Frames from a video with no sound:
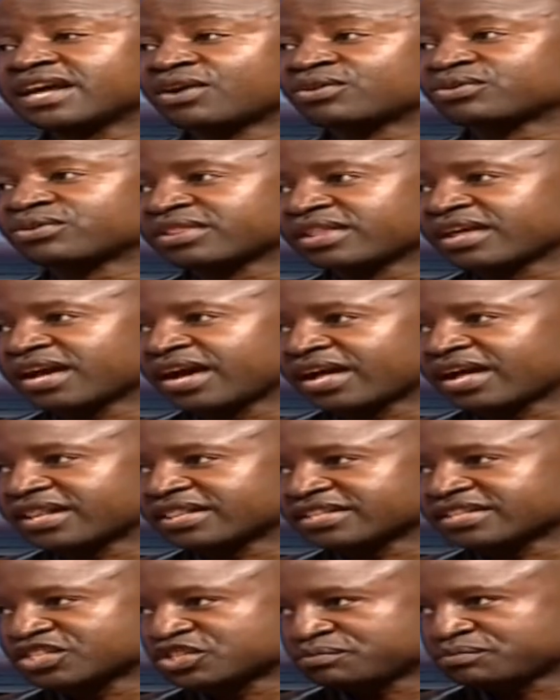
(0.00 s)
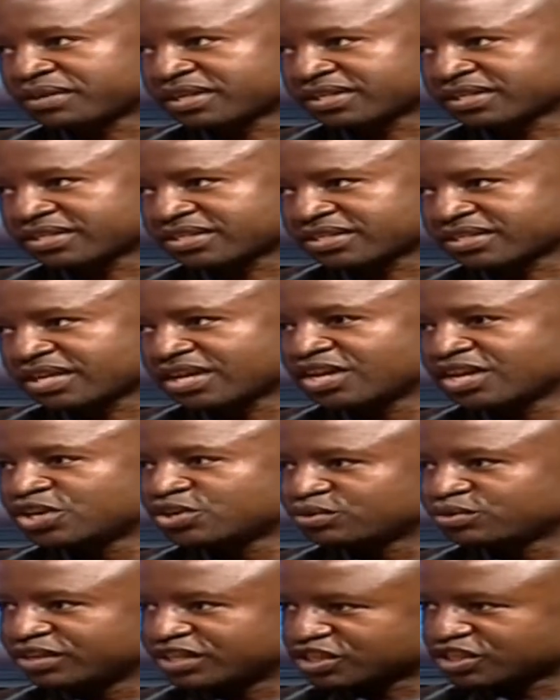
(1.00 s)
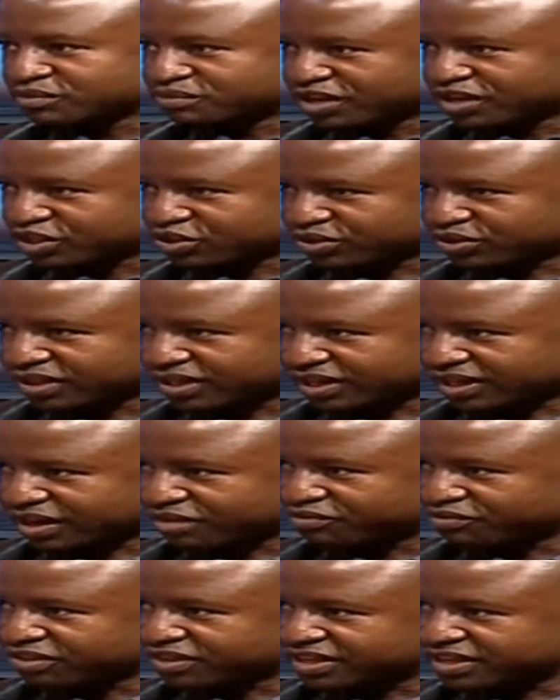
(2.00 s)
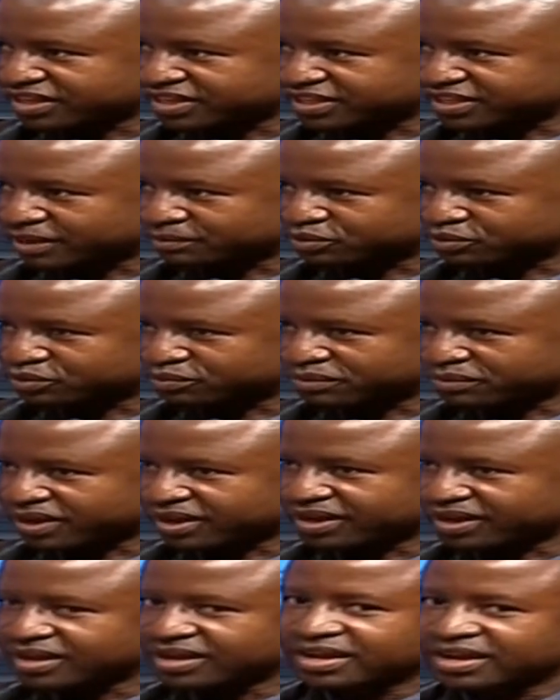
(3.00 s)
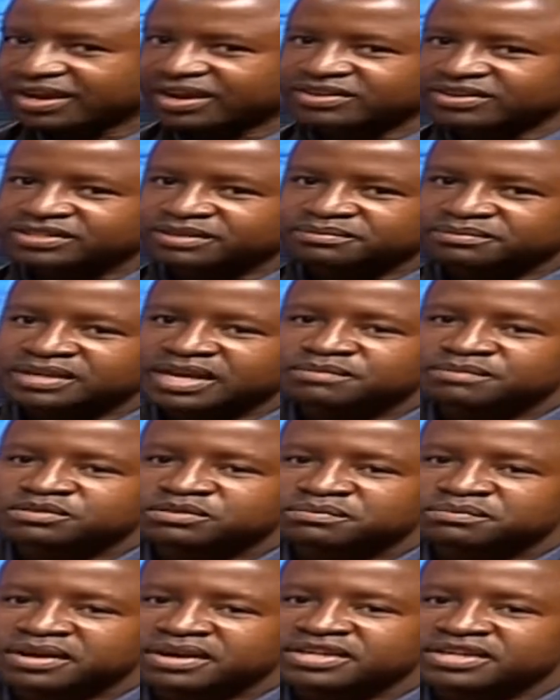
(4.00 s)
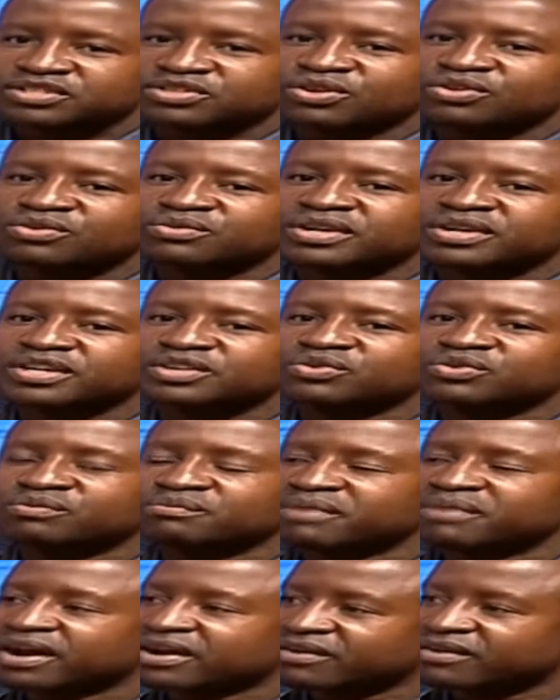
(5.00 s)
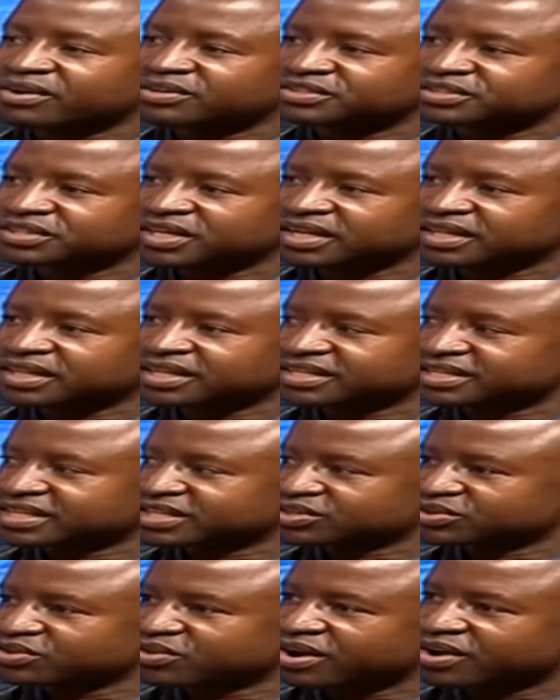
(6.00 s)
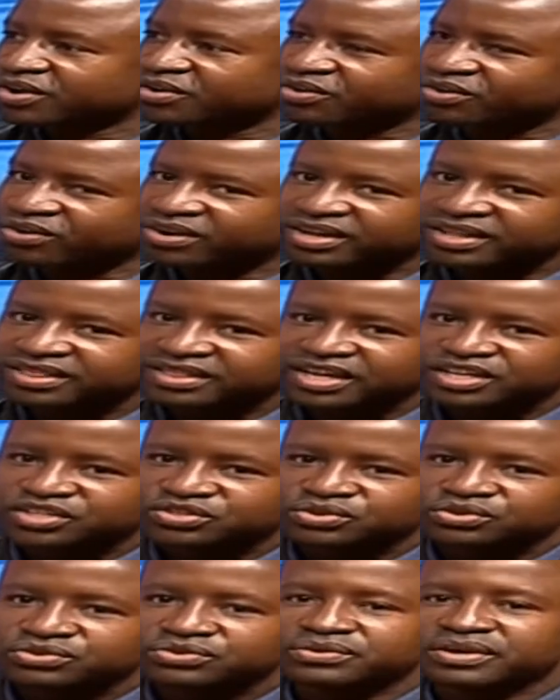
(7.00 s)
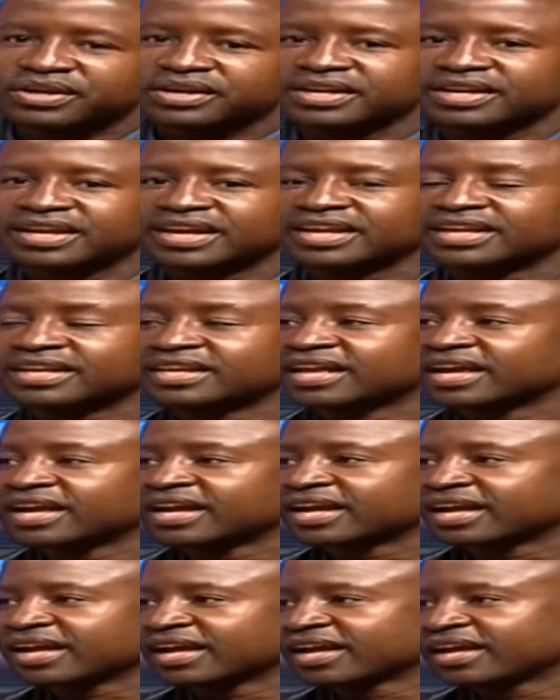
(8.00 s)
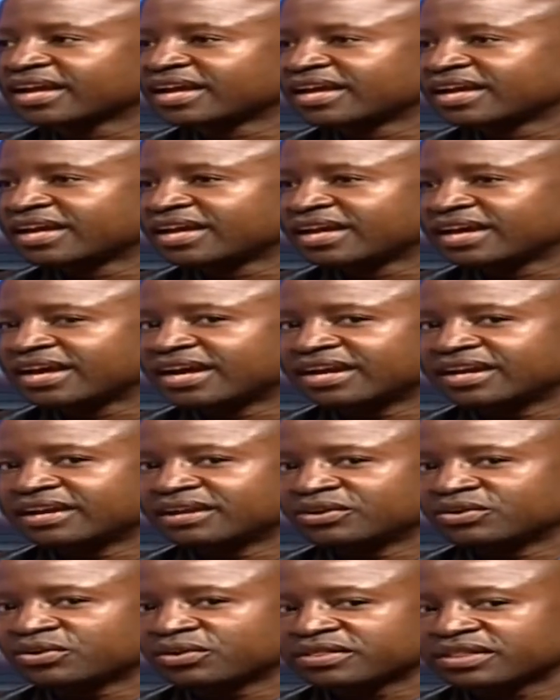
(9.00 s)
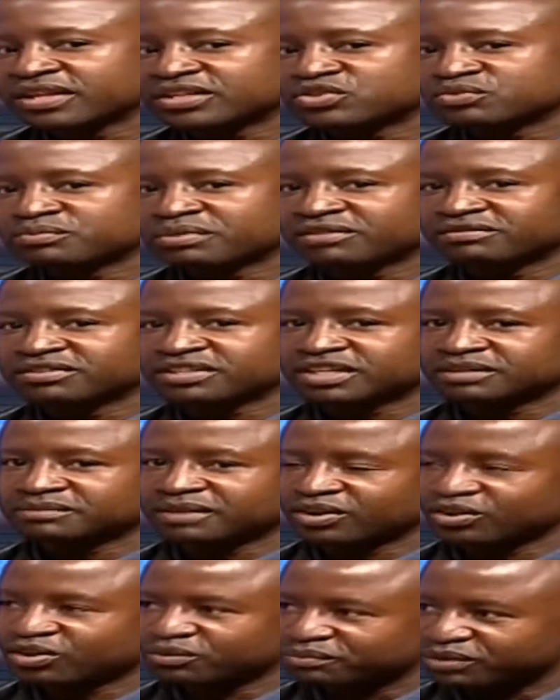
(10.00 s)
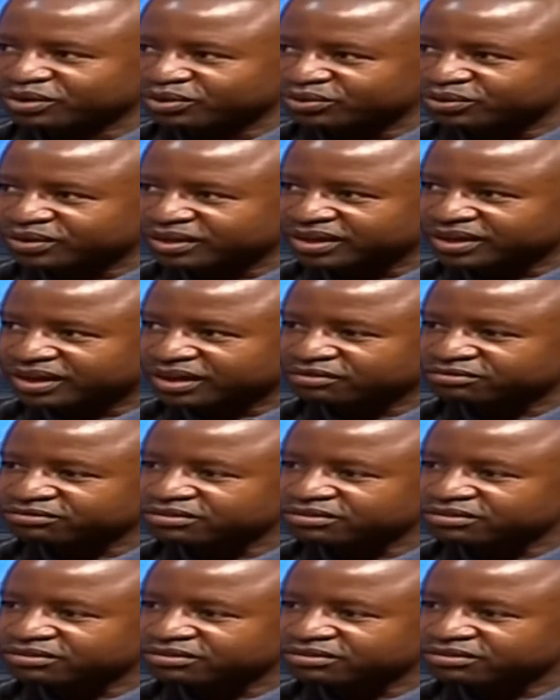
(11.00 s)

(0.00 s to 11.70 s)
their health inspectors to just make sure that everything is up to par. Now, sometimes parents don't really do background check. They just go enrolling their children in any daycare, and, you know, the supervision might not be good enough.